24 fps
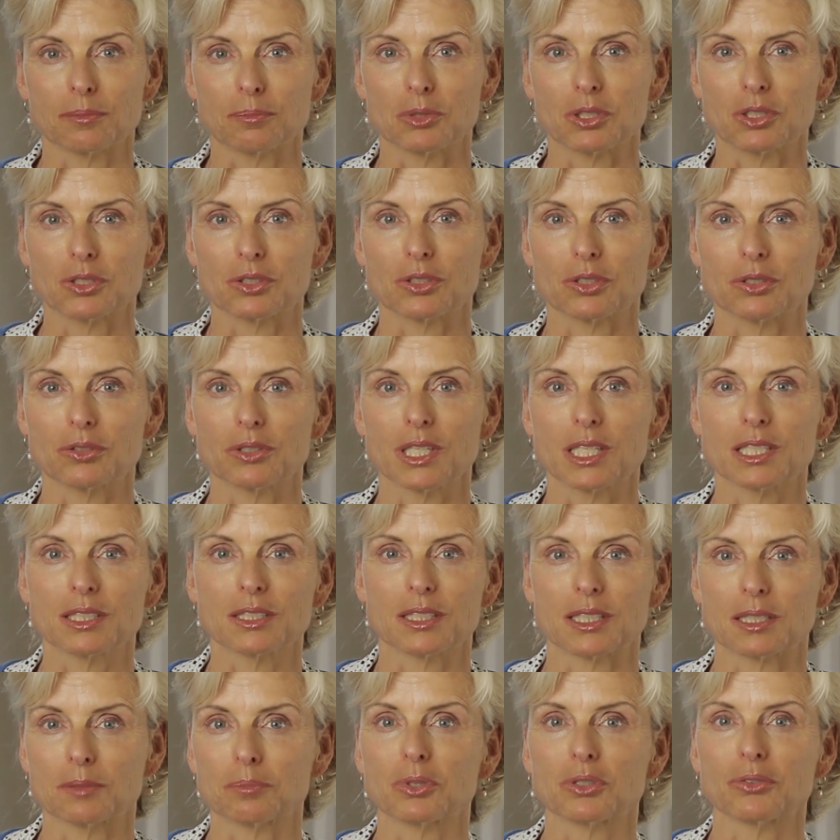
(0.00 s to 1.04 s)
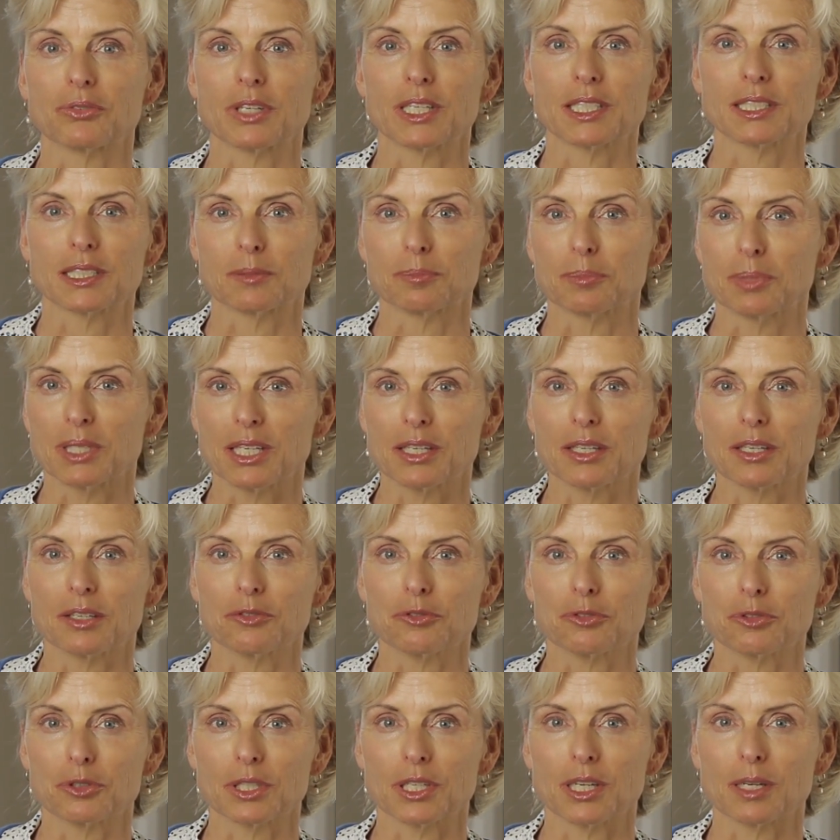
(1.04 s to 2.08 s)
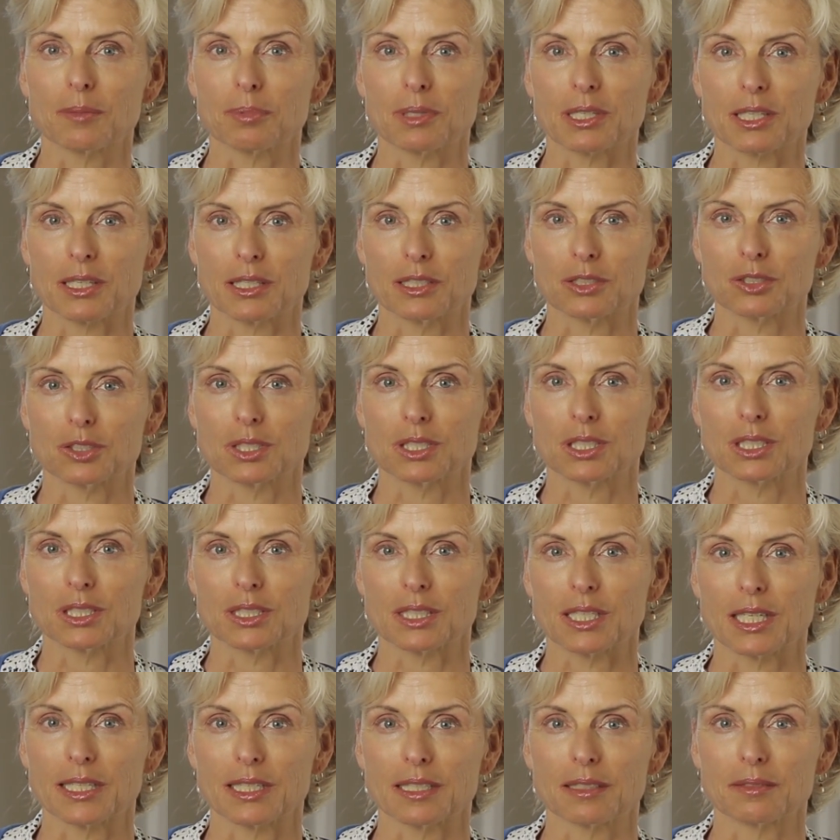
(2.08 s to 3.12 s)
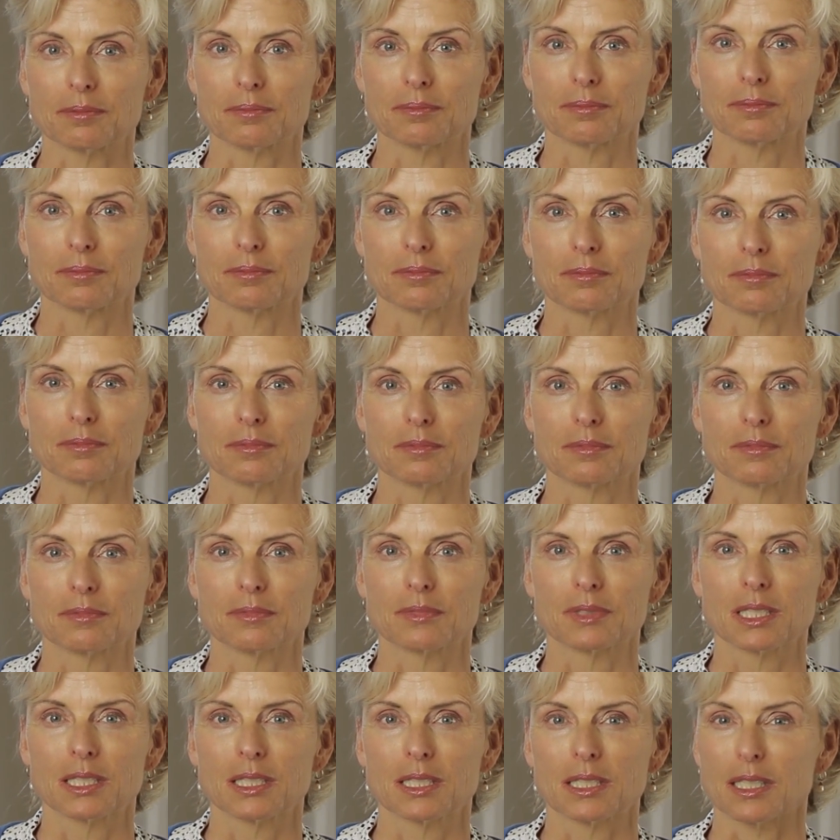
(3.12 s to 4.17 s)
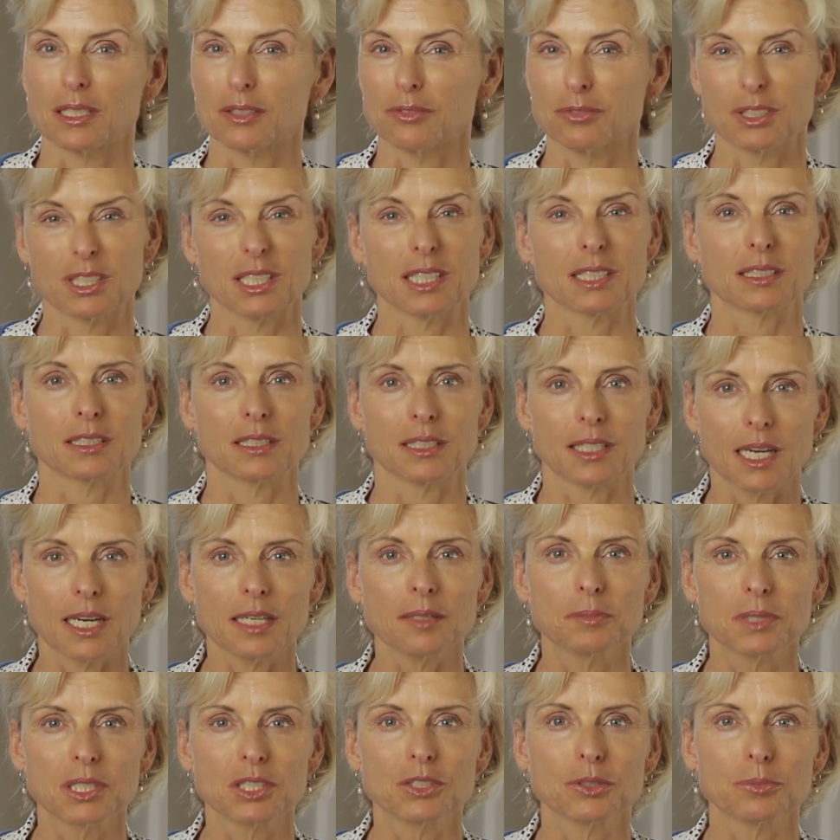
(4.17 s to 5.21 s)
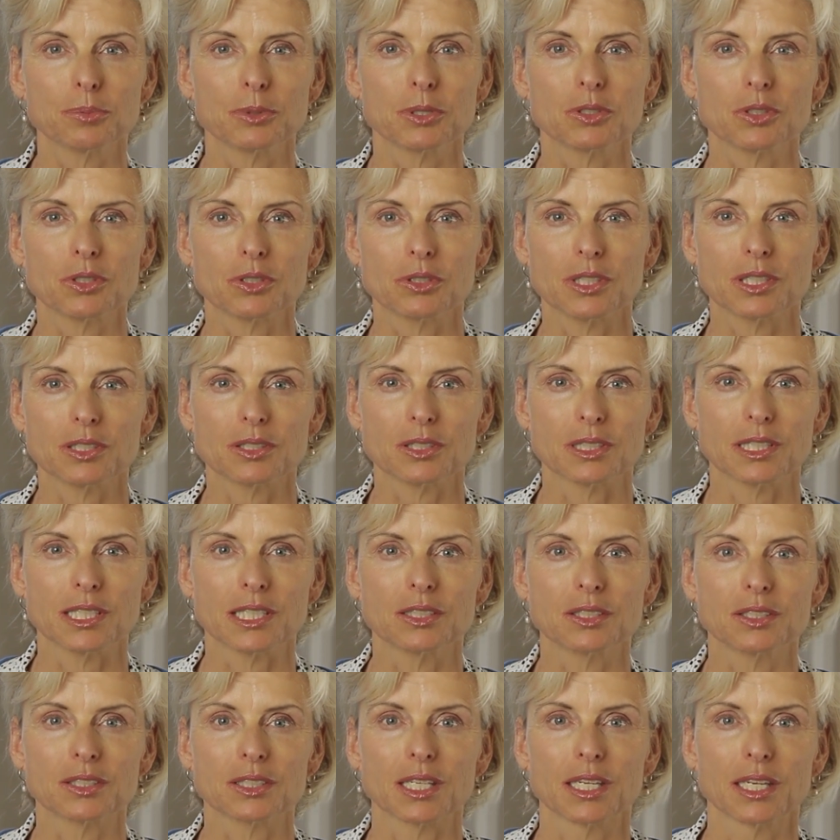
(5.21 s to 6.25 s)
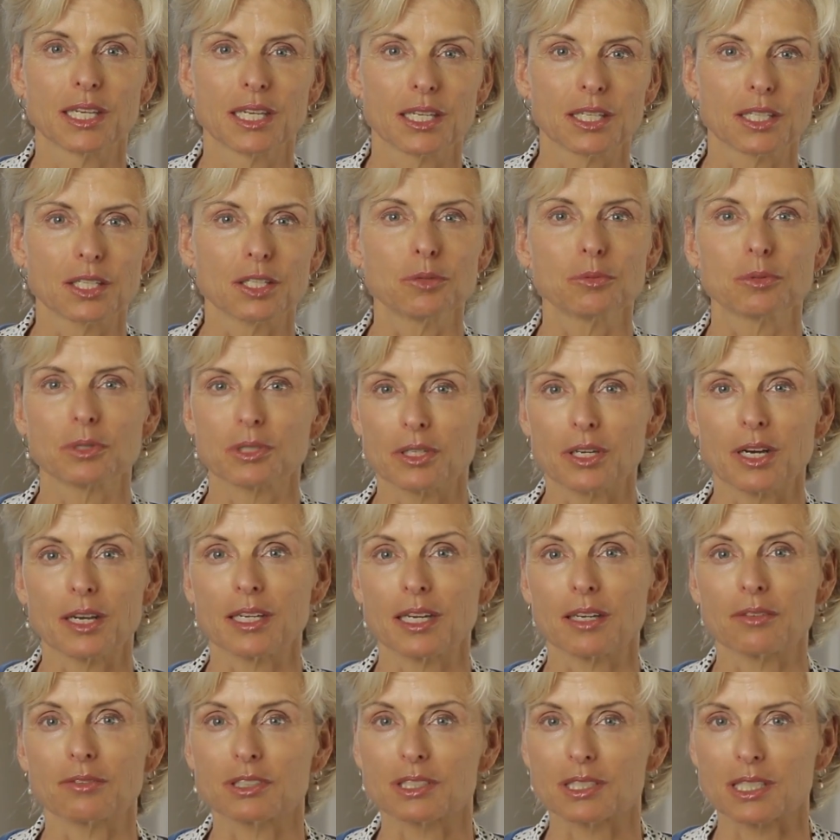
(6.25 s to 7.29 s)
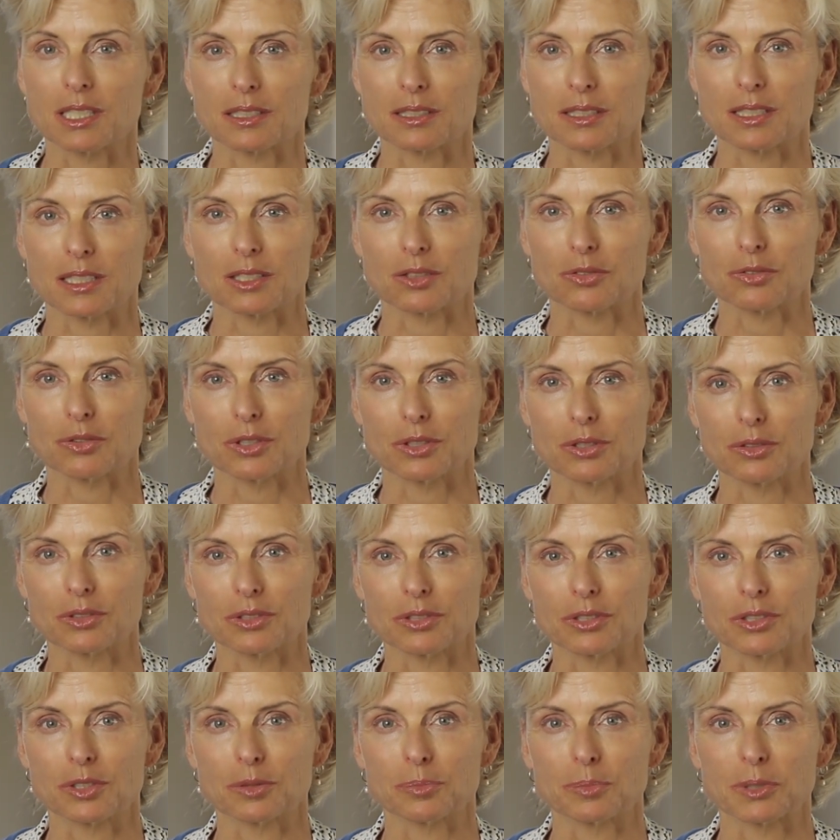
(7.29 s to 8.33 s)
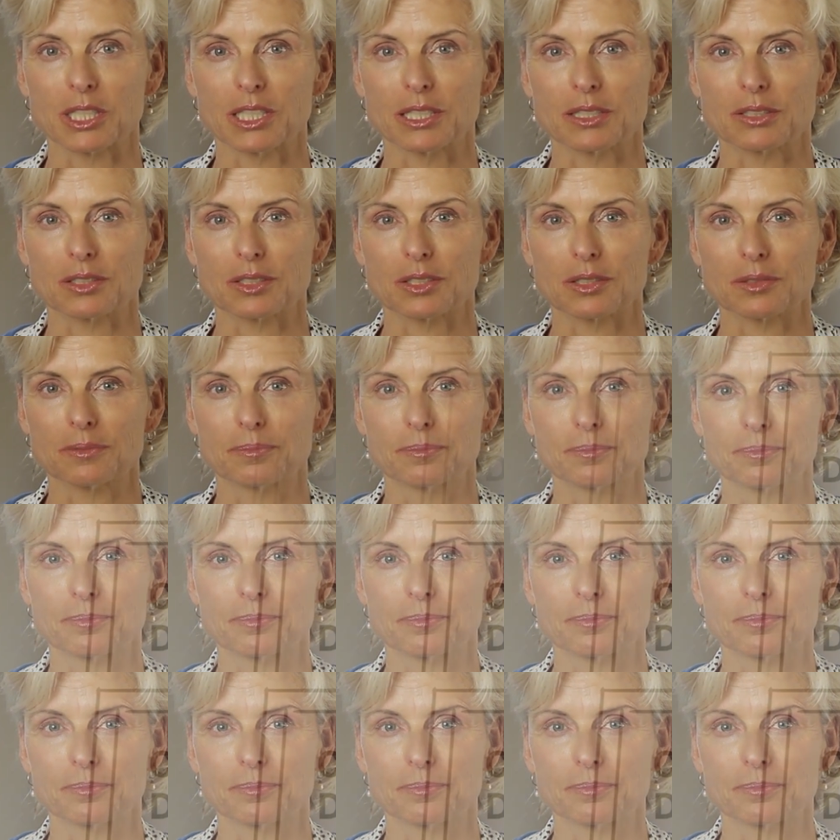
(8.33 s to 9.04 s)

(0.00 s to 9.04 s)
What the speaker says: in personas that provide the beacon for your application design. If it does not meet your persona's needs, you will not have a successful user experience.